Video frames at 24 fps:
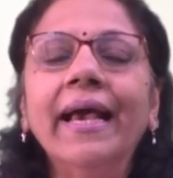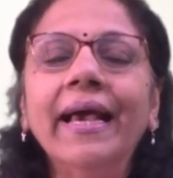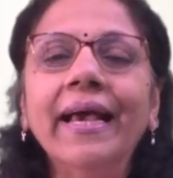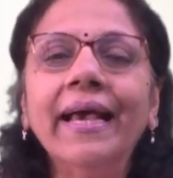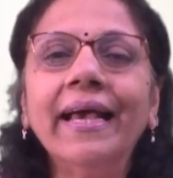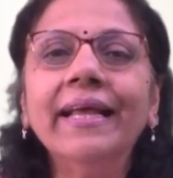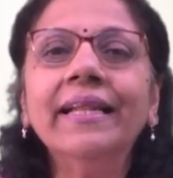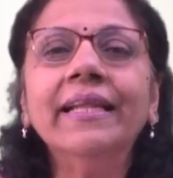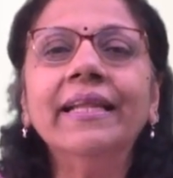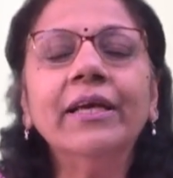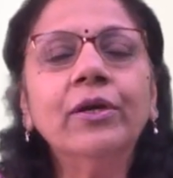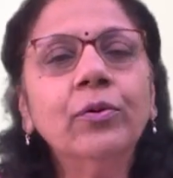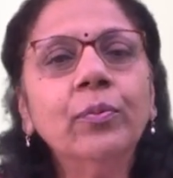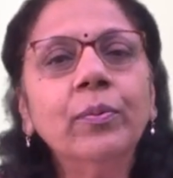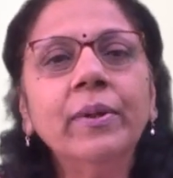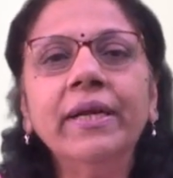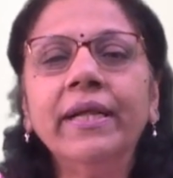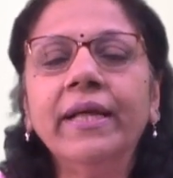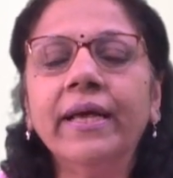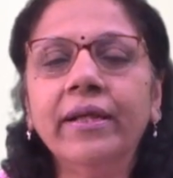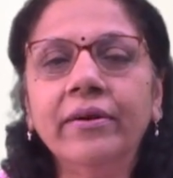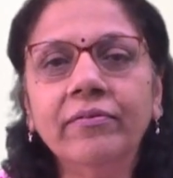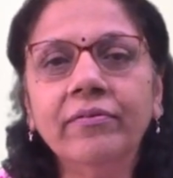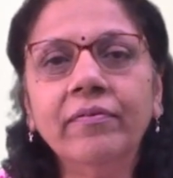a
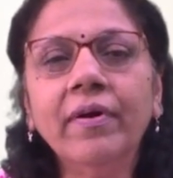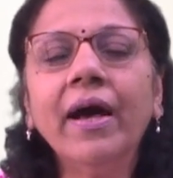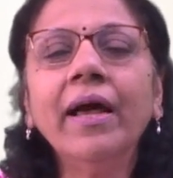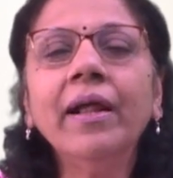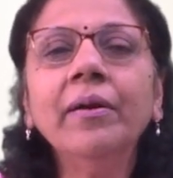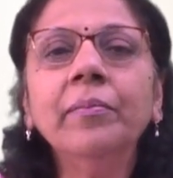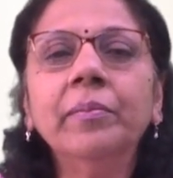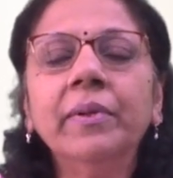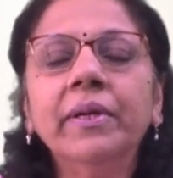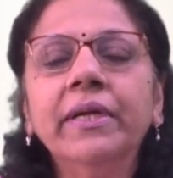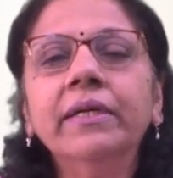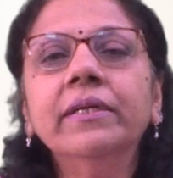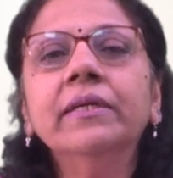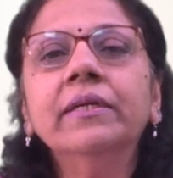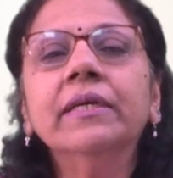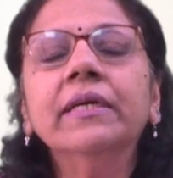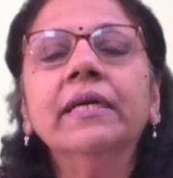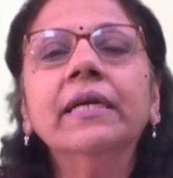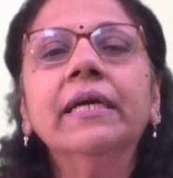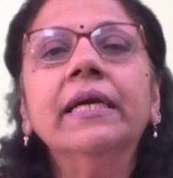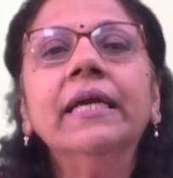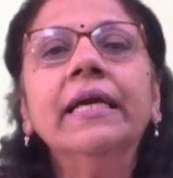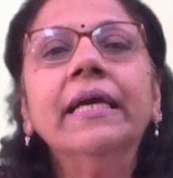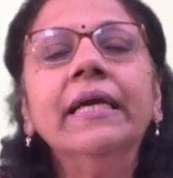liquid environment
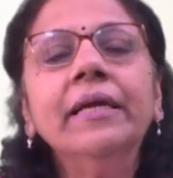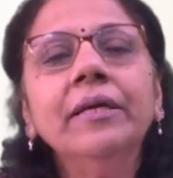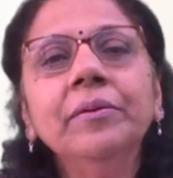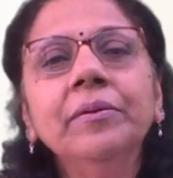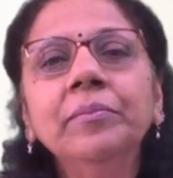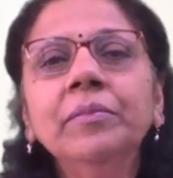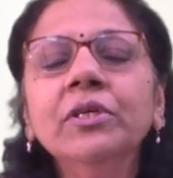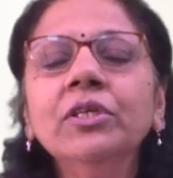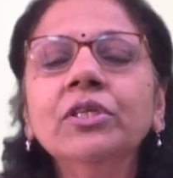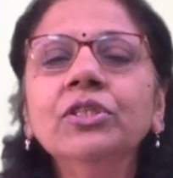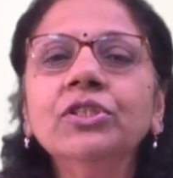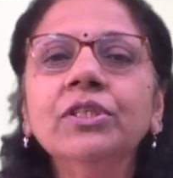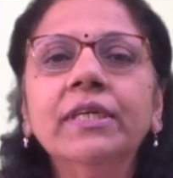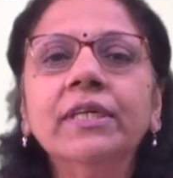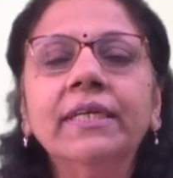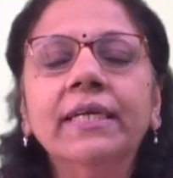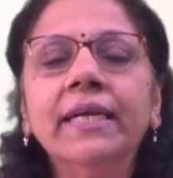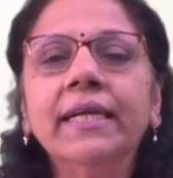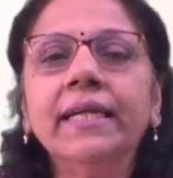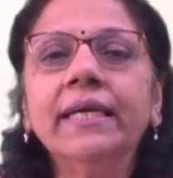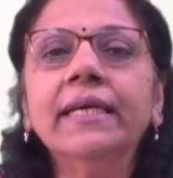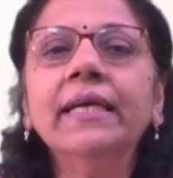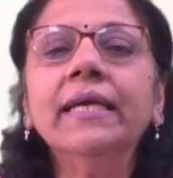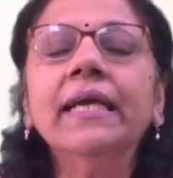
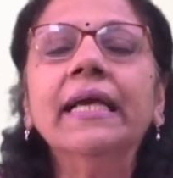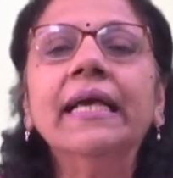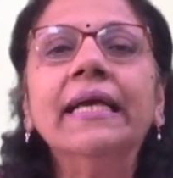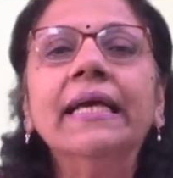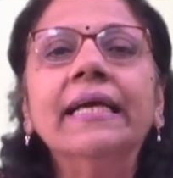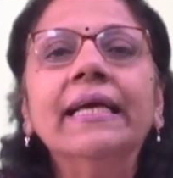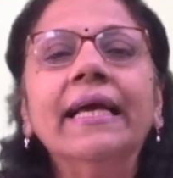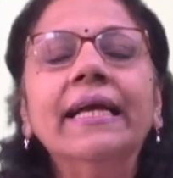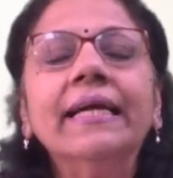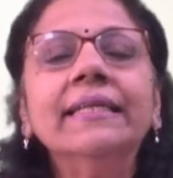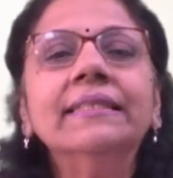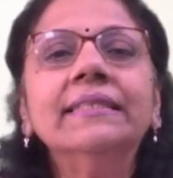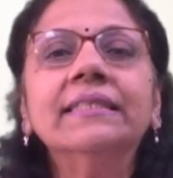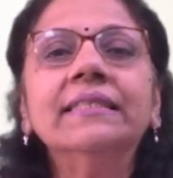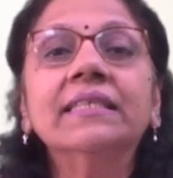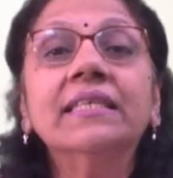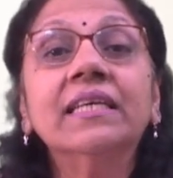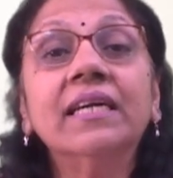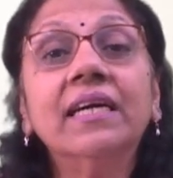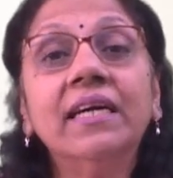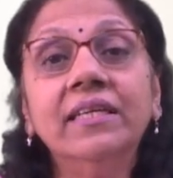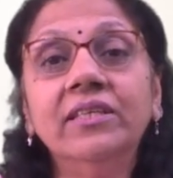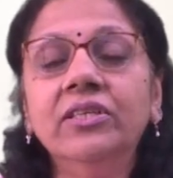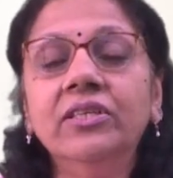immediately gets
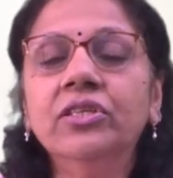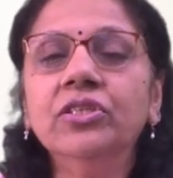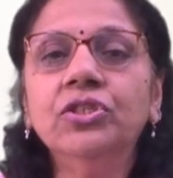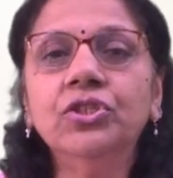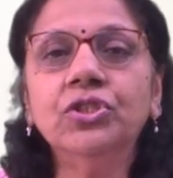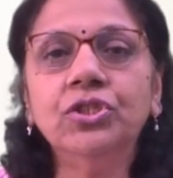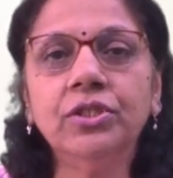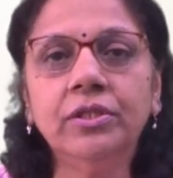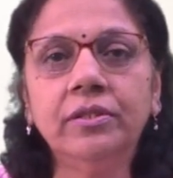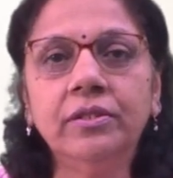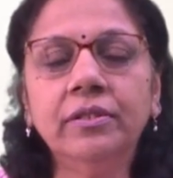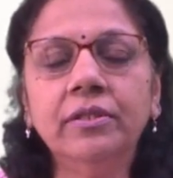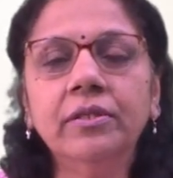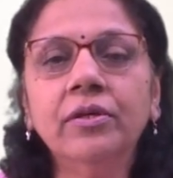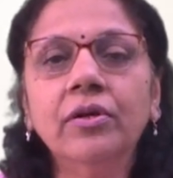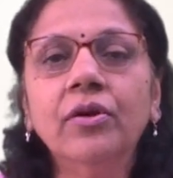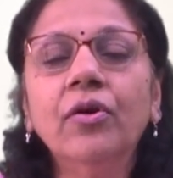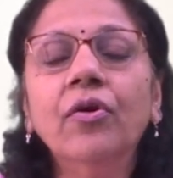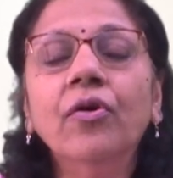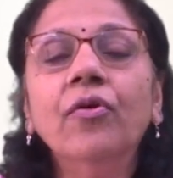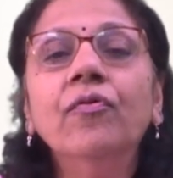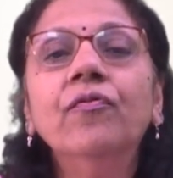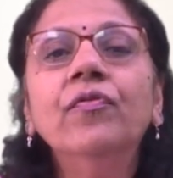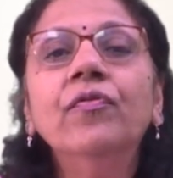conditioned
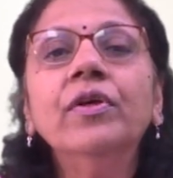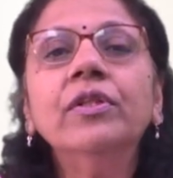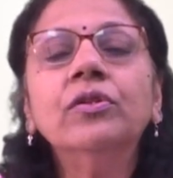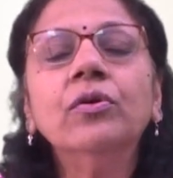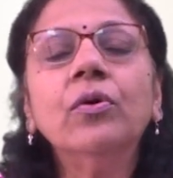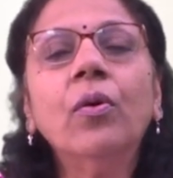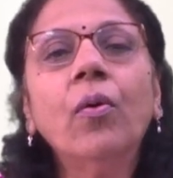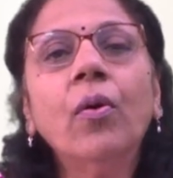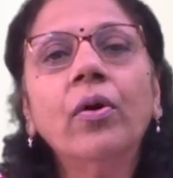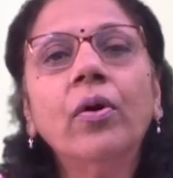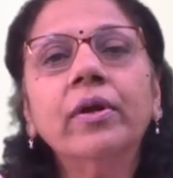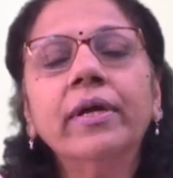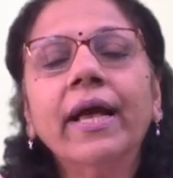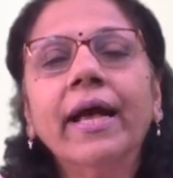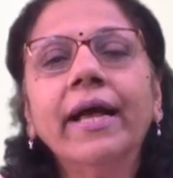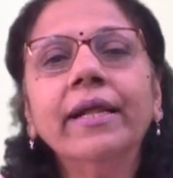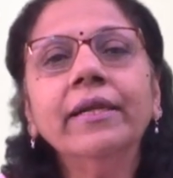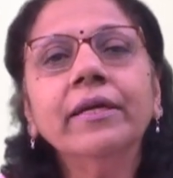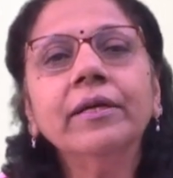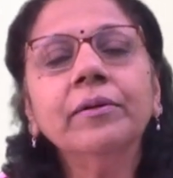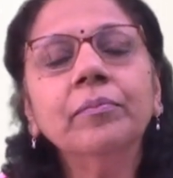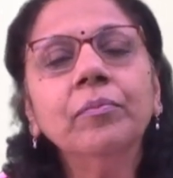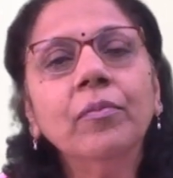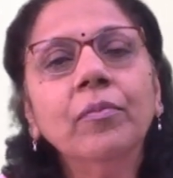with
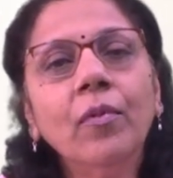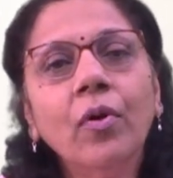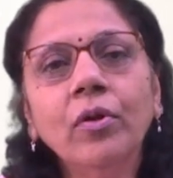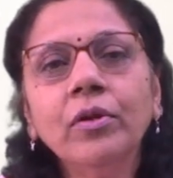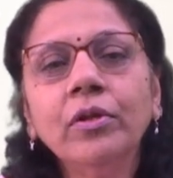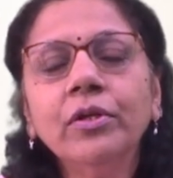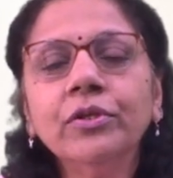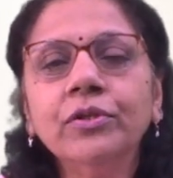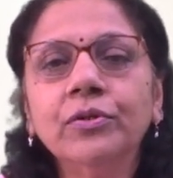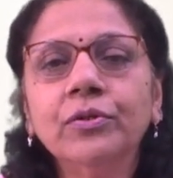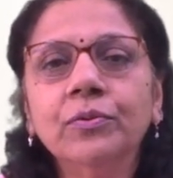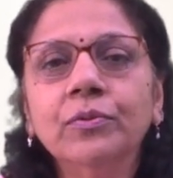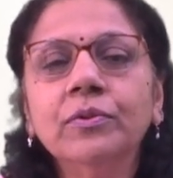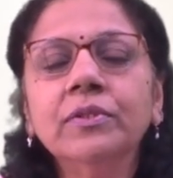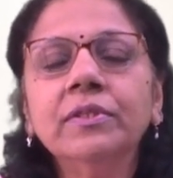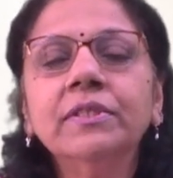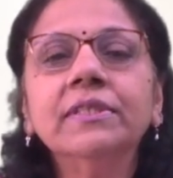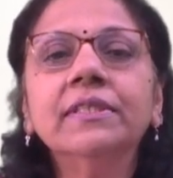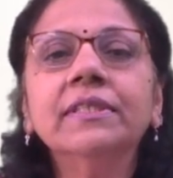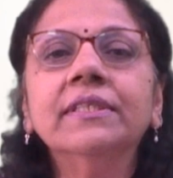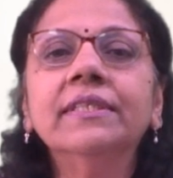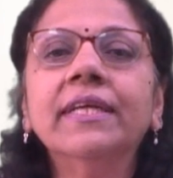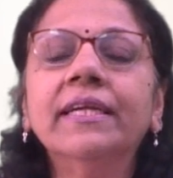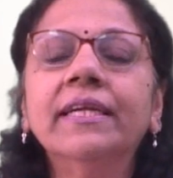organic molecules
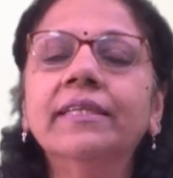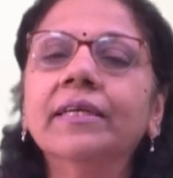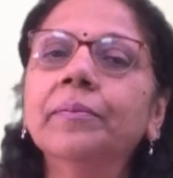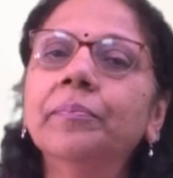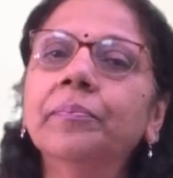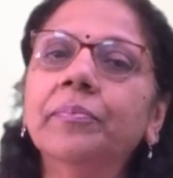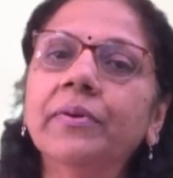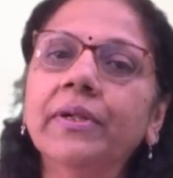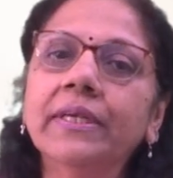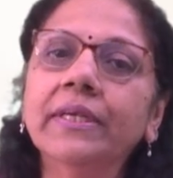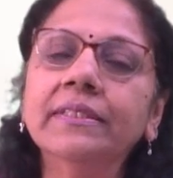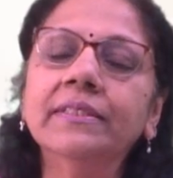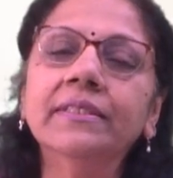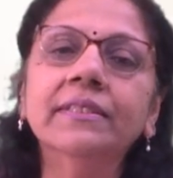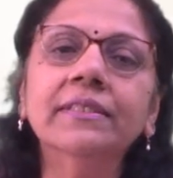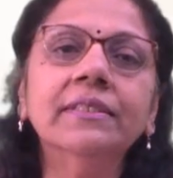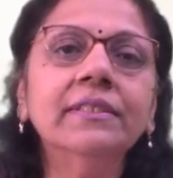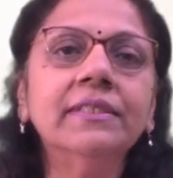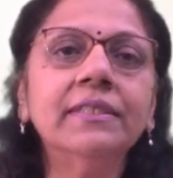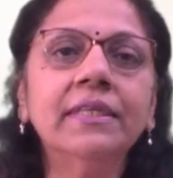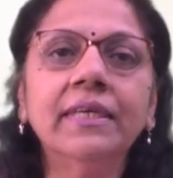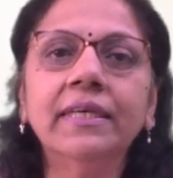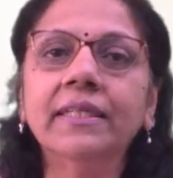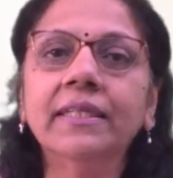that are
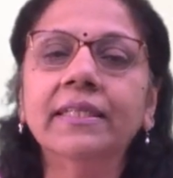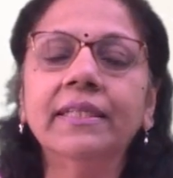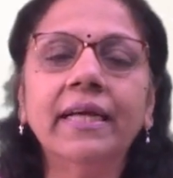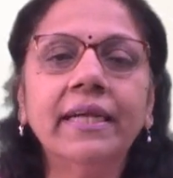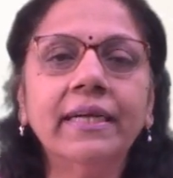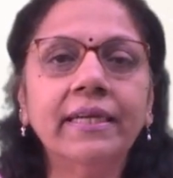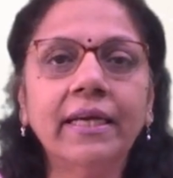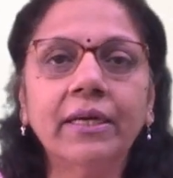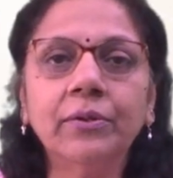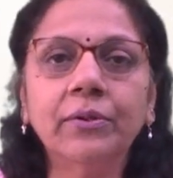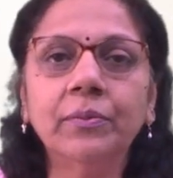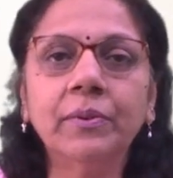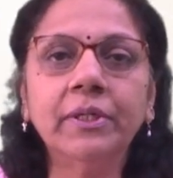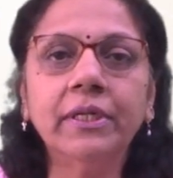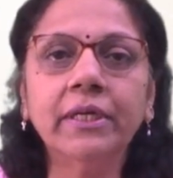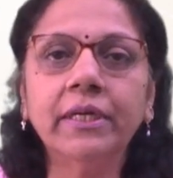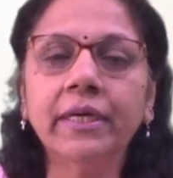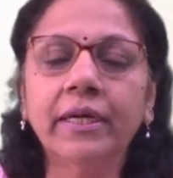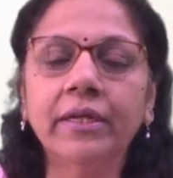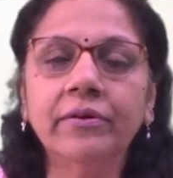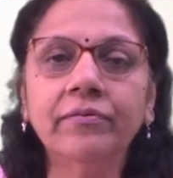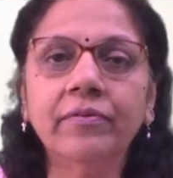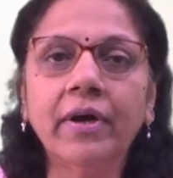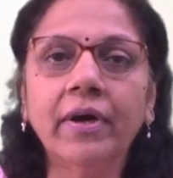present in that
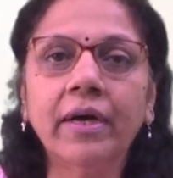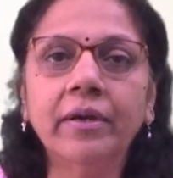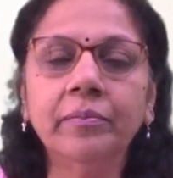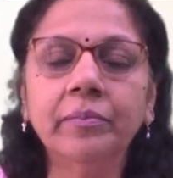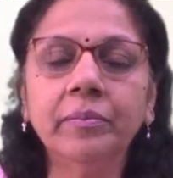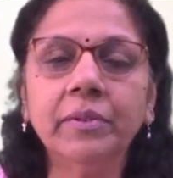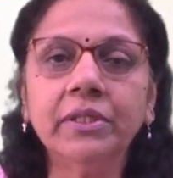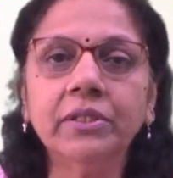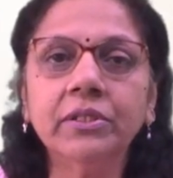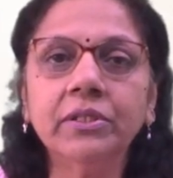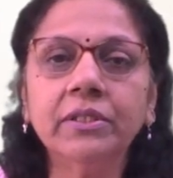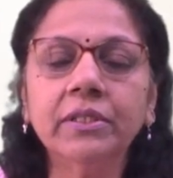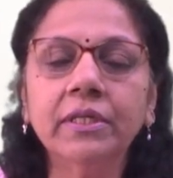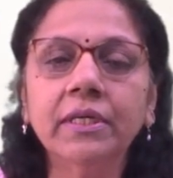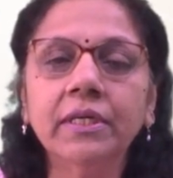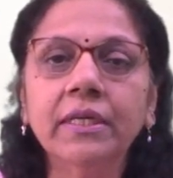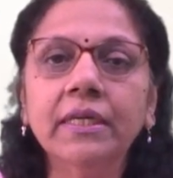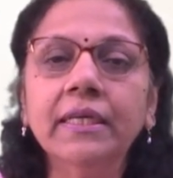aquatic environment.